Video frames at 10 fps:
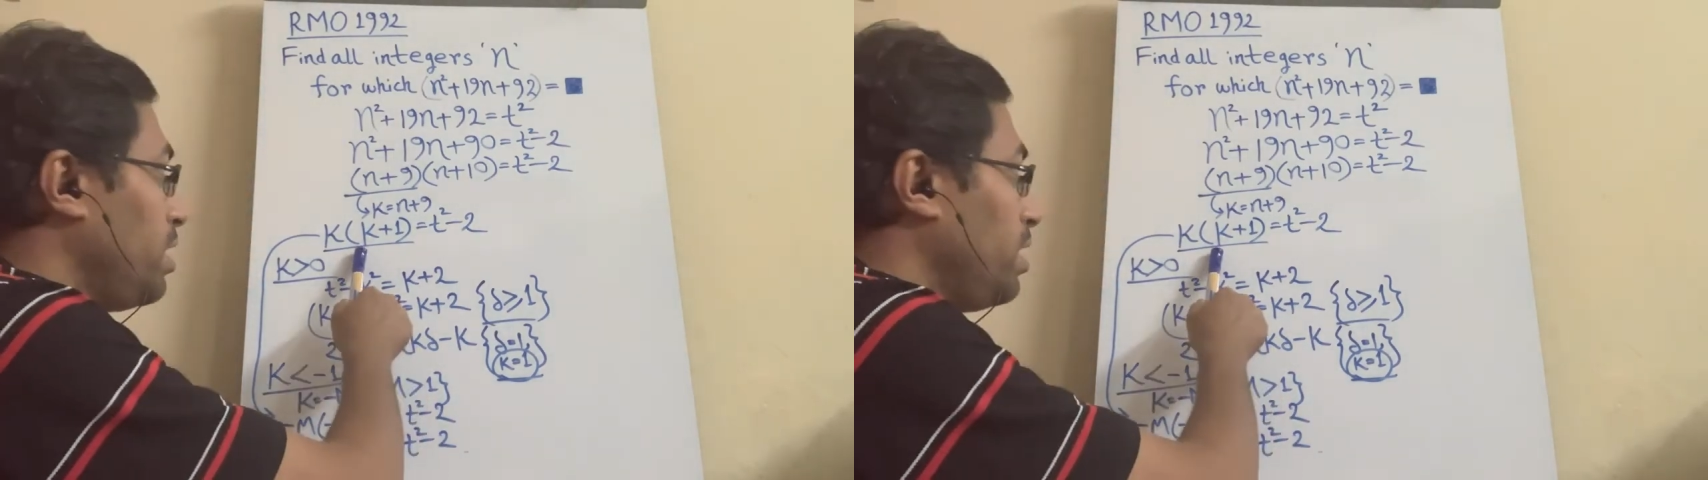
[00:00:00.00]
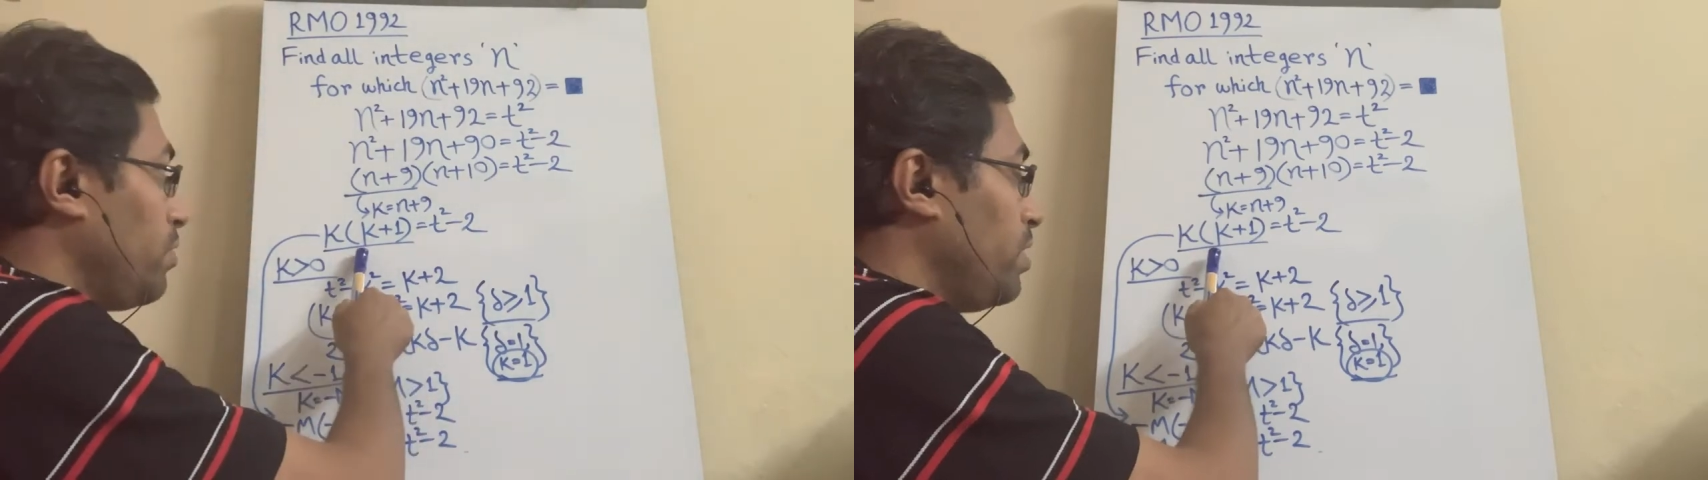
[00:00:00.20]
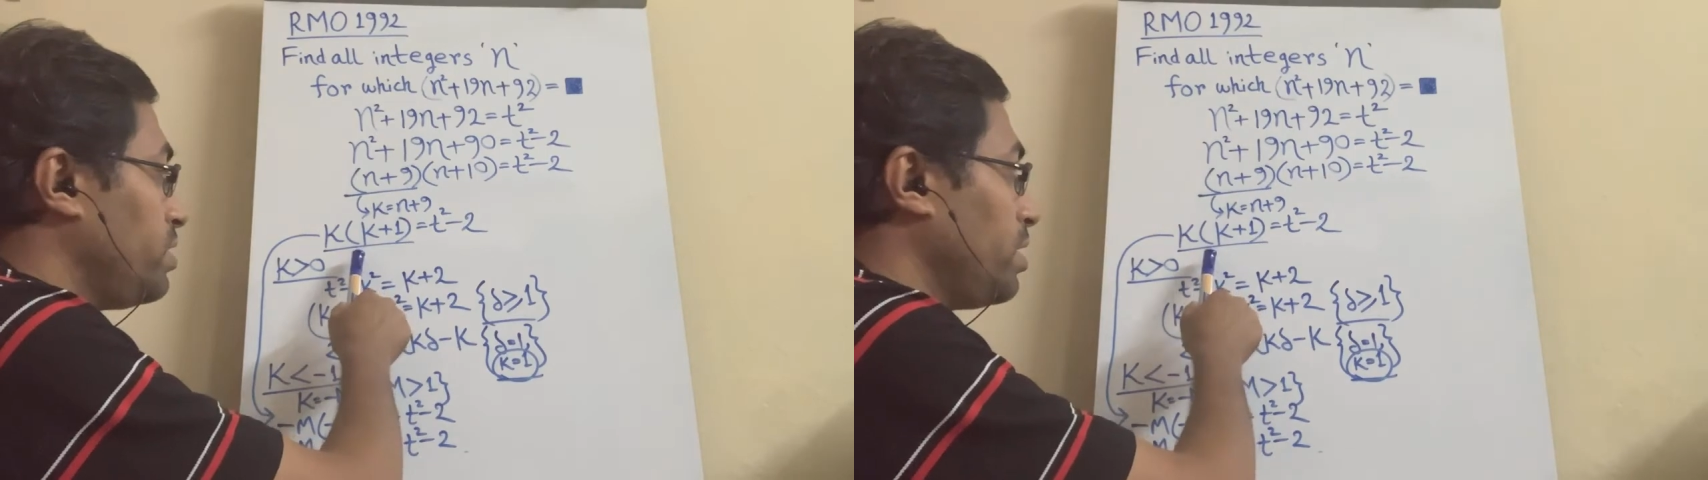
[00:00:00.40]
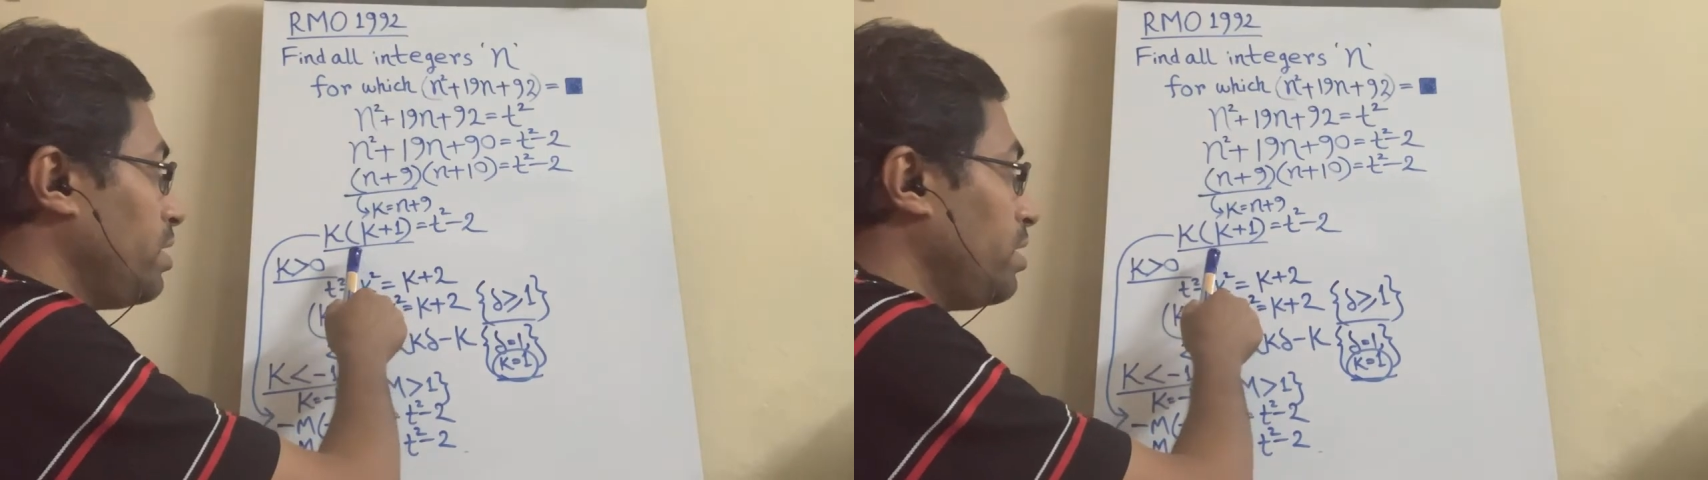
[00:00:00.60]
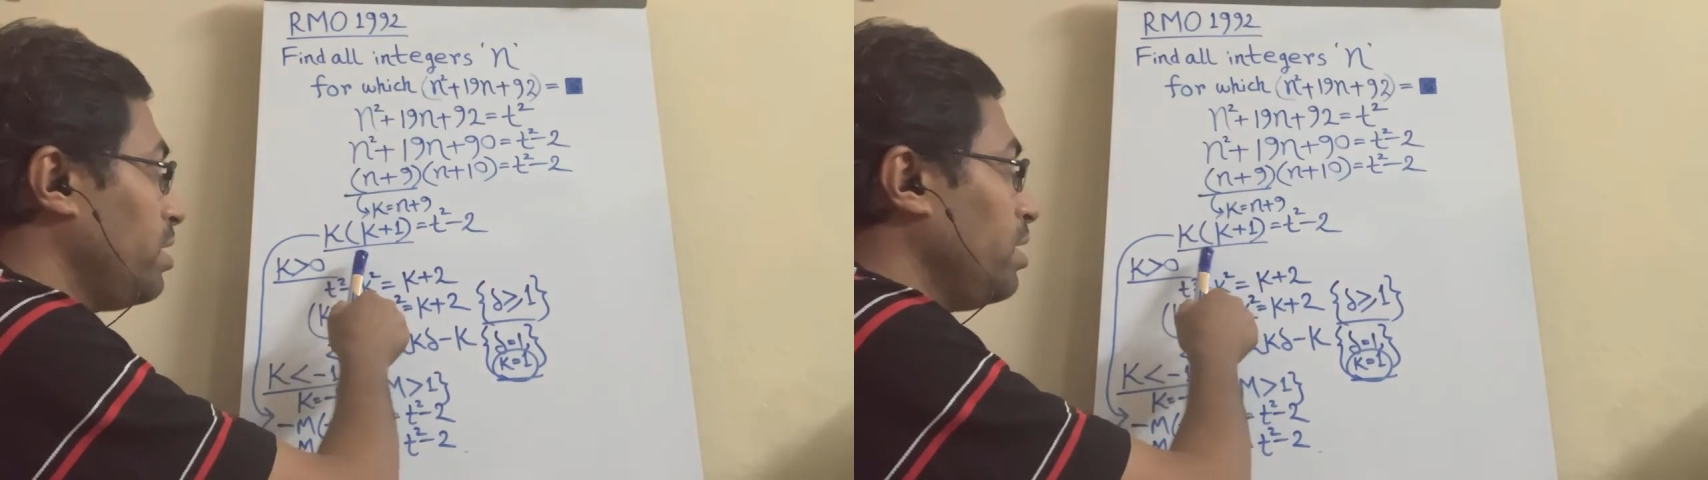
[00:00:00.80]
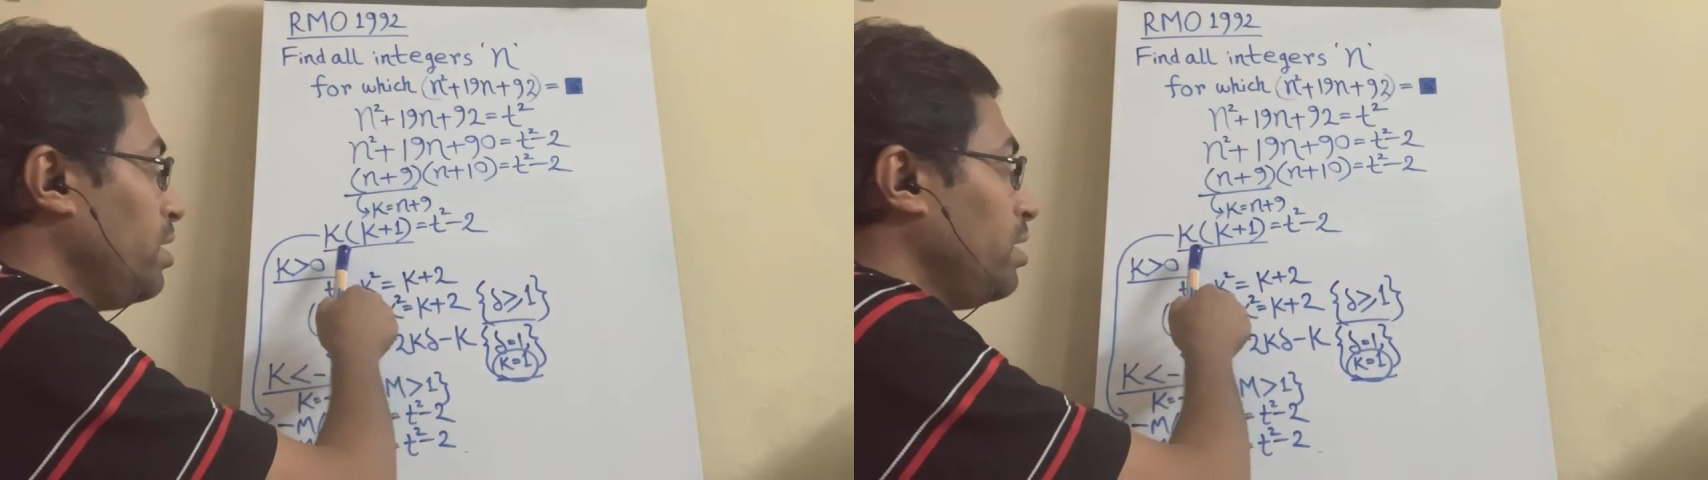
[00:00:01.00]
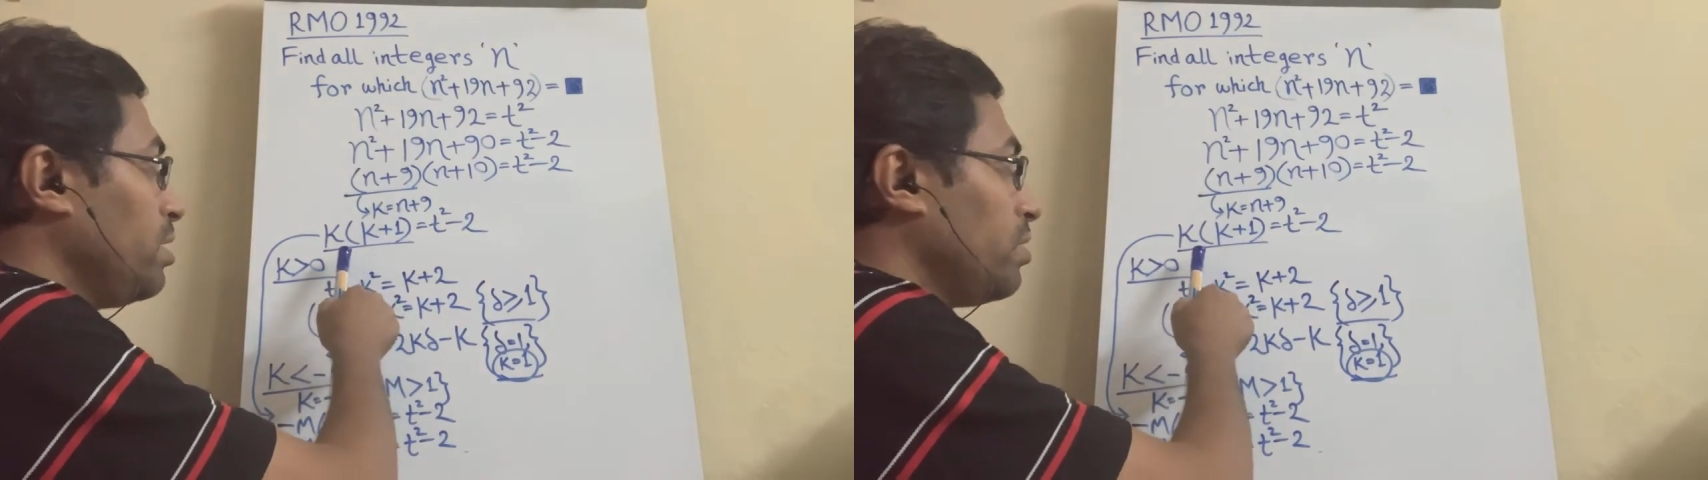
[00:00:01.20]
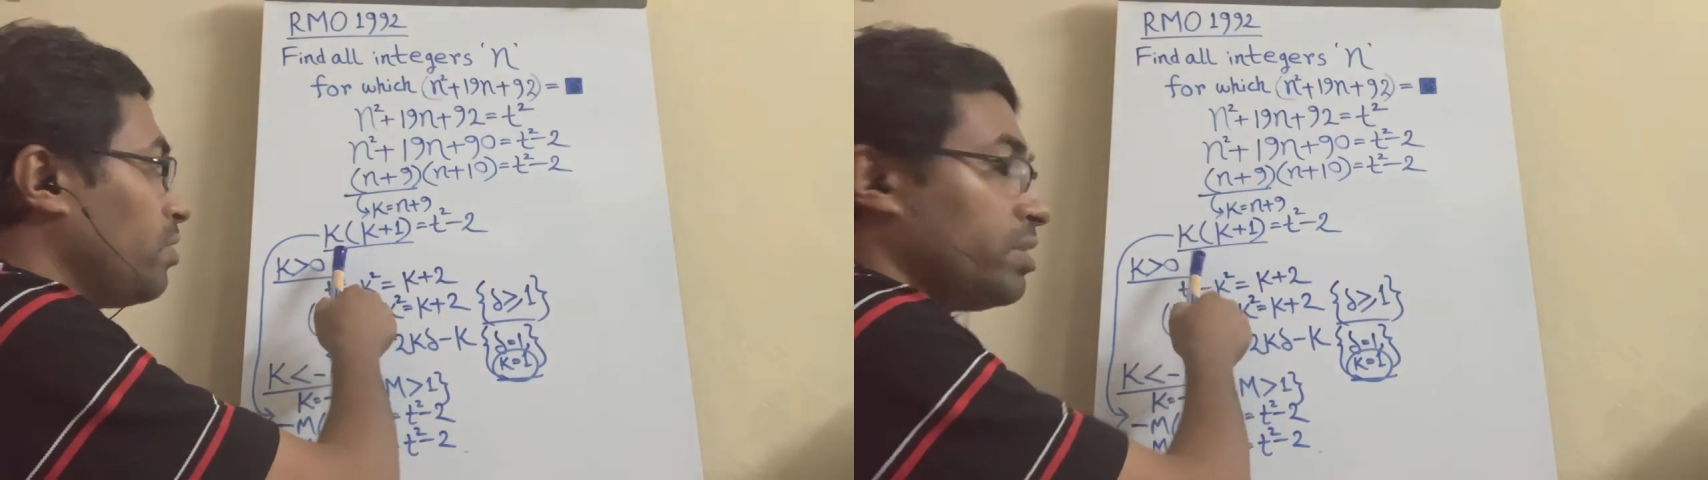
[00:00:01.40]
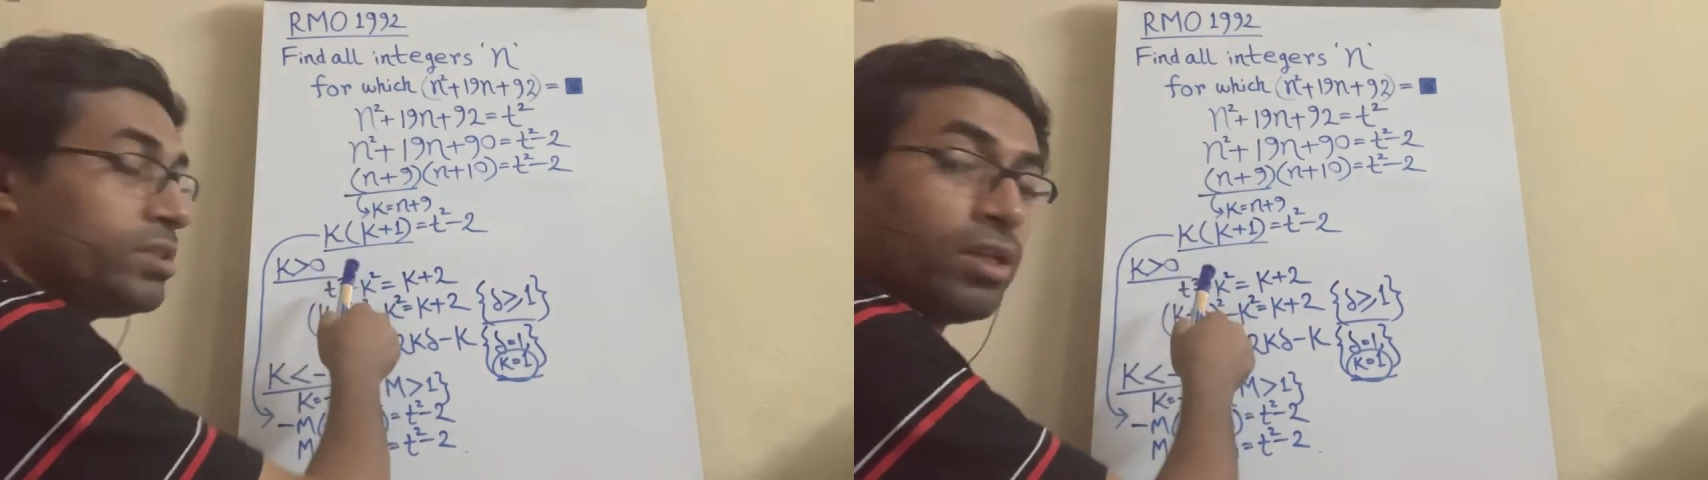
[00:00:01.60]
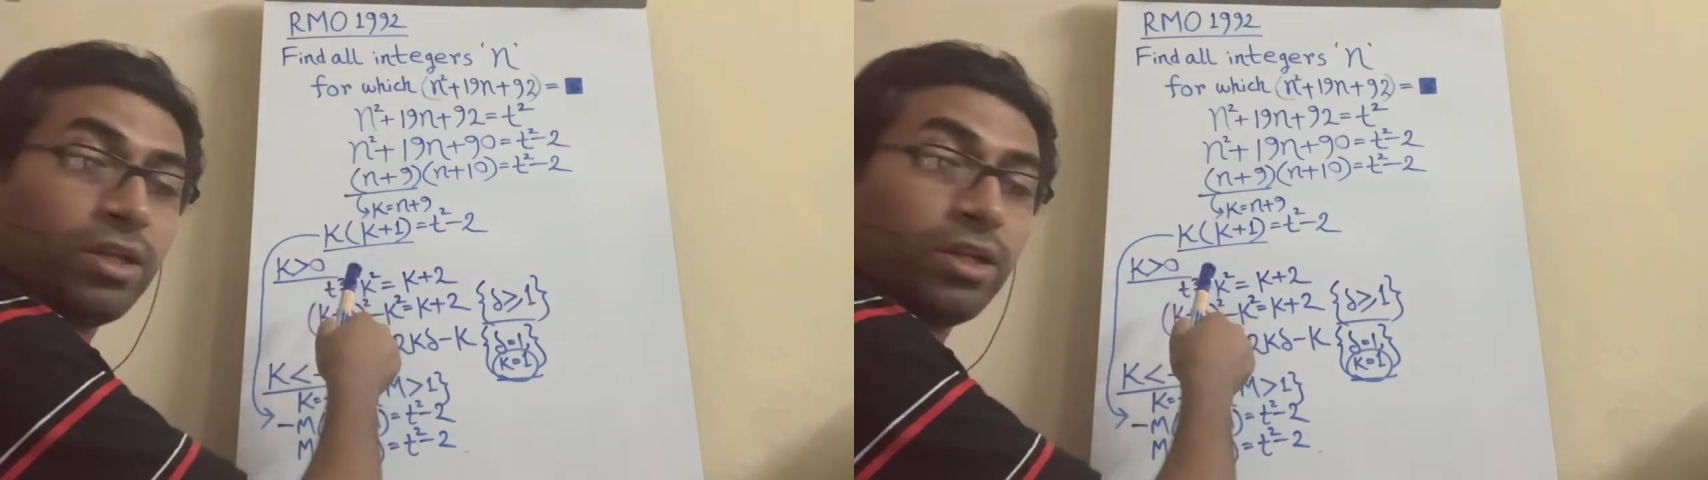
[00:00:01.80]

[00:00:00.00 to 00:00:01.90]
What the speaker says: equation. The original